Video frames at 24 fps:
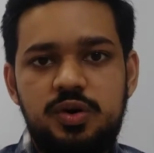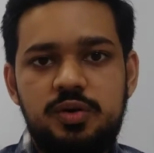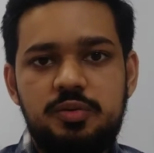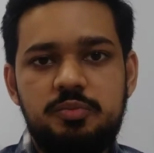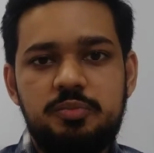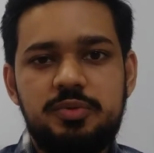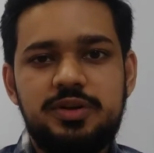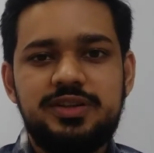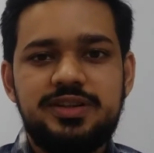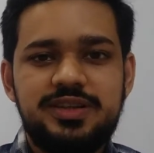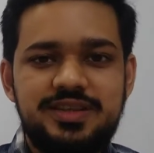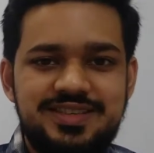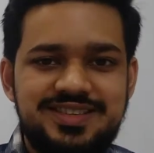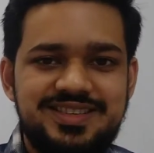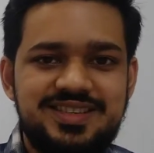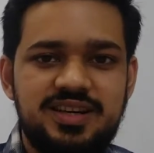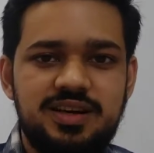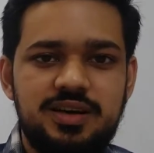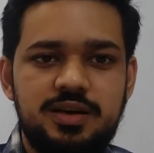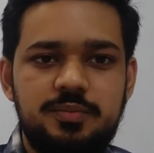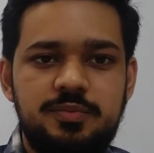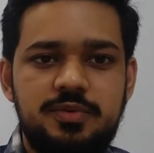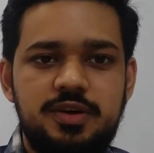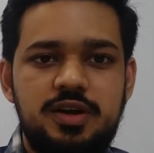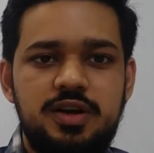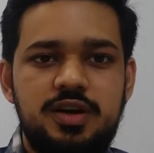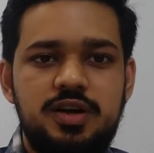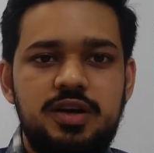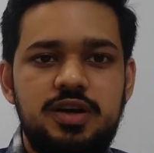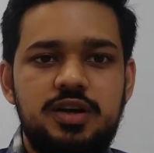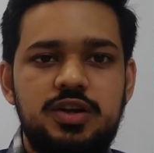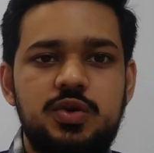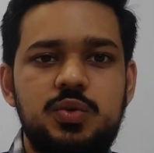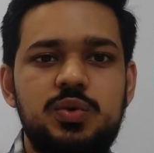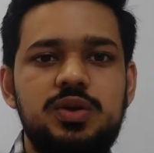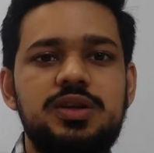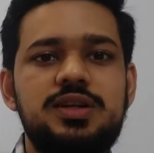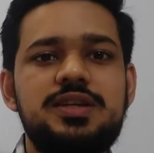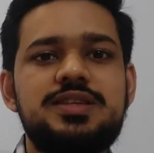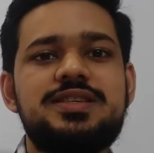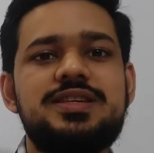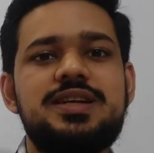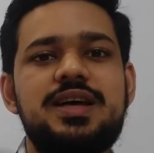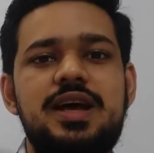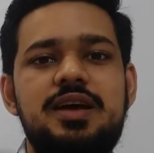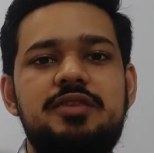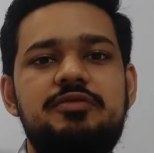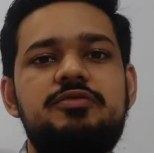but this time you will list
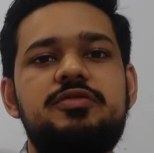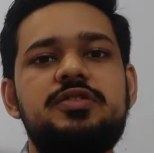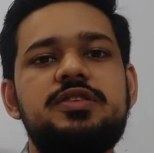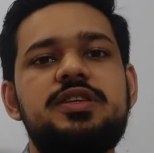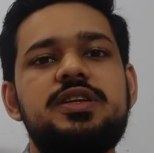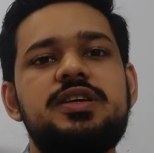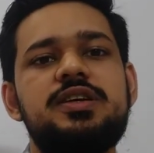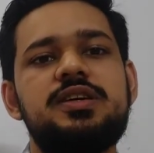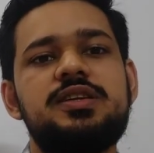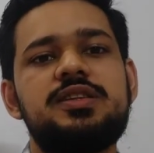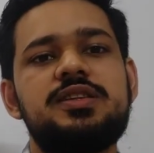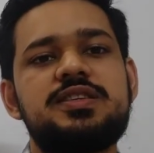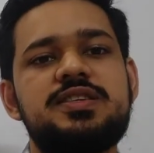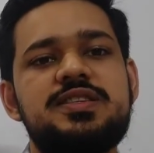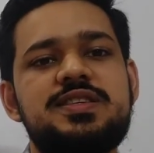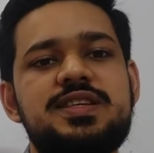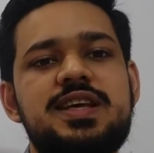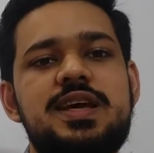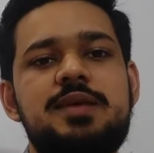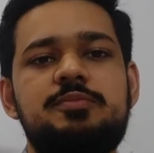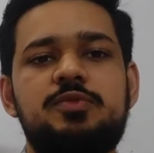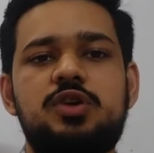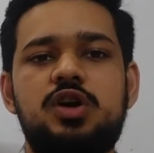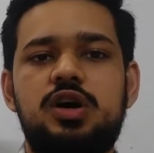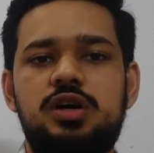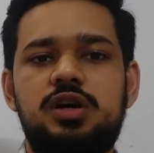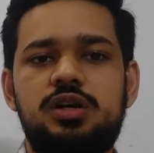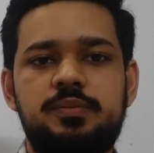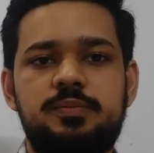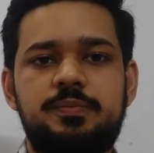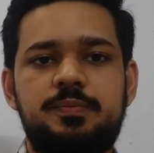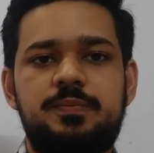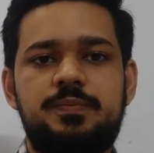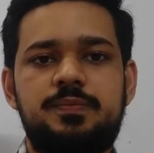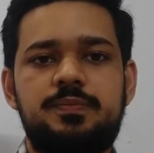everything in the same column.